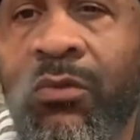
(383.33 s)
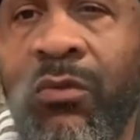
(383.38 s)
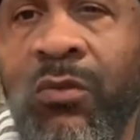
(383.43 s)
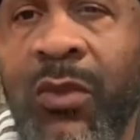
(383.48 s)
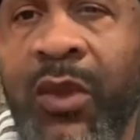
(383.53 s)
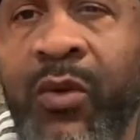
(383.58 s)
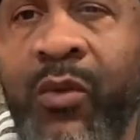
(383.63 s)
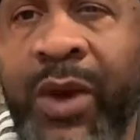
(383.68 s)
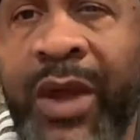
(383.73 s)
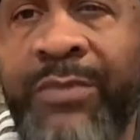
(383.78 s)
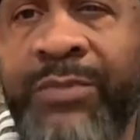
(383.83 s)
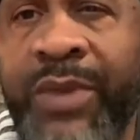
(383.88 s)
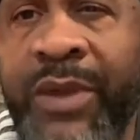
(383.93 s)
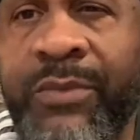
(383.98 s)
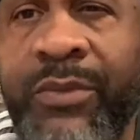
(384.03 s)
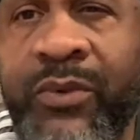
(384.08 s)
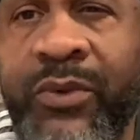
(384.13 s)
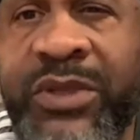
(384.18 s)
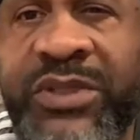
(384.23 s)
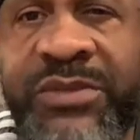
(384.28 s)
White
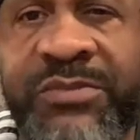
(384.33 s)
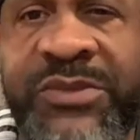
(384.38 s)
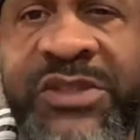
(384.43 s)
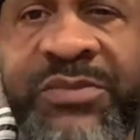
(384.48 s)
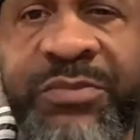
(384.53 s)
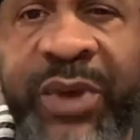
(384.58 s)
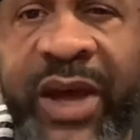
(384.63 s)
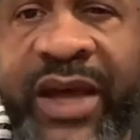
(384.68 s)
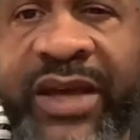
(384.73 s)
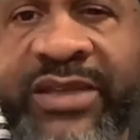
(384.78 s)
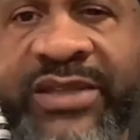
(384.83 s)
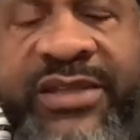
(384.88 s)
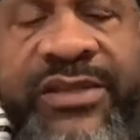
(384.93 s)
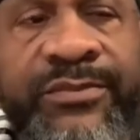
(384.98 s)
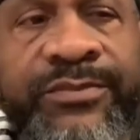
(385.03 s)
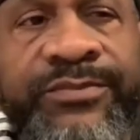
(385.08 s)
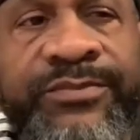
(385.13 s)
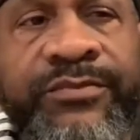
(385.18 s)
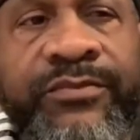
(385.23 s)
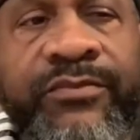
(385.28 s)
pepper with some spice.
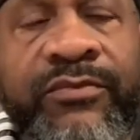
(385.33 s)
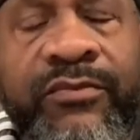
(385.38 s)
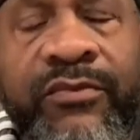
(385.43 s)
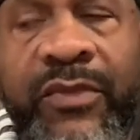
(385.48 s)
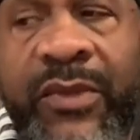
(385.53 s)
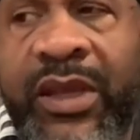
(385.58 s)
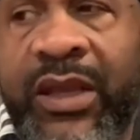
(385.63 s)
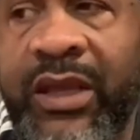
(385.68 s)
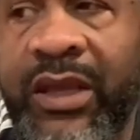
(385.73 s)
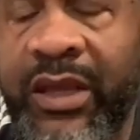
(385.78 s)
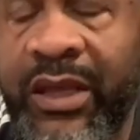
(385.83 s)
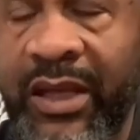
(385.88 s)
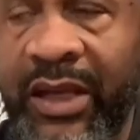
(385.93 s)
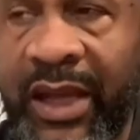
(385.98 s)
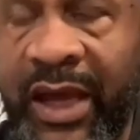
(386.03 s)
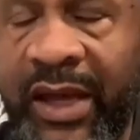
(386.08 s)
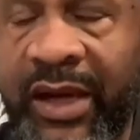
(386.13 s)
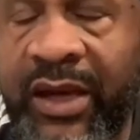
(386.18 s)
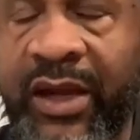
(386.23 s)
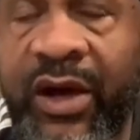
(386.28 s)

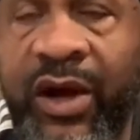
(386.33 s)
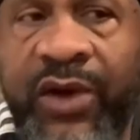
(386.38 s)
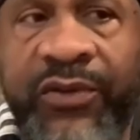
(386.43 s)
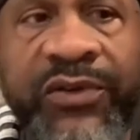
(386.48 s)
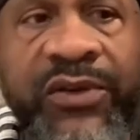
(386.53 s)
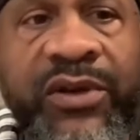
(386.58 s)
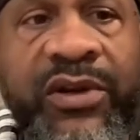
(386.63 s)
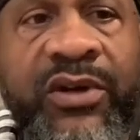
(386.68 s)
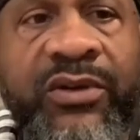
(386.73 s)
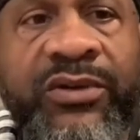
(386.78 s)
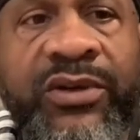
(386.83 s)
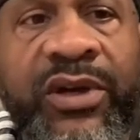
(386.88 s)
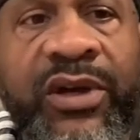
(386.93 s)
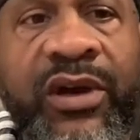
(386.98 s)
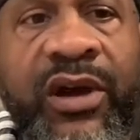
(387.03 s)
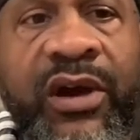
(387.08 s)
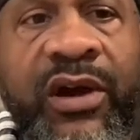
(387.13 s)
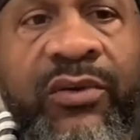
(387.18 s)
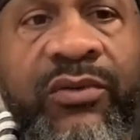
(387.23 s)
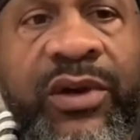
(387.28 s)
Got a coffee note there
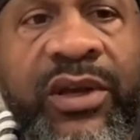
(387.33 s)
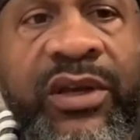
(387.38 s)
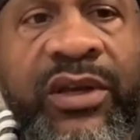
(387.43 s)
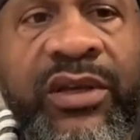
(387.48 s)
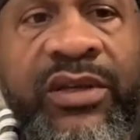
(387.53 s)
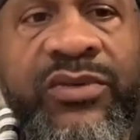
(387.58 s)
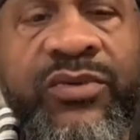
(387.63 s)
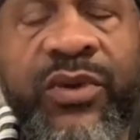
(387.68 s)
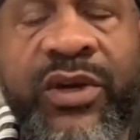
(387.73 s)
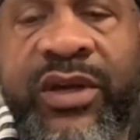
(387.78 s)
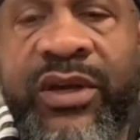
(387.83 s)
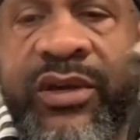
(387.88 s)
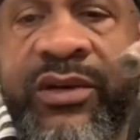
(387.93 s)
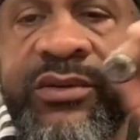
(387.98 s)
already as well.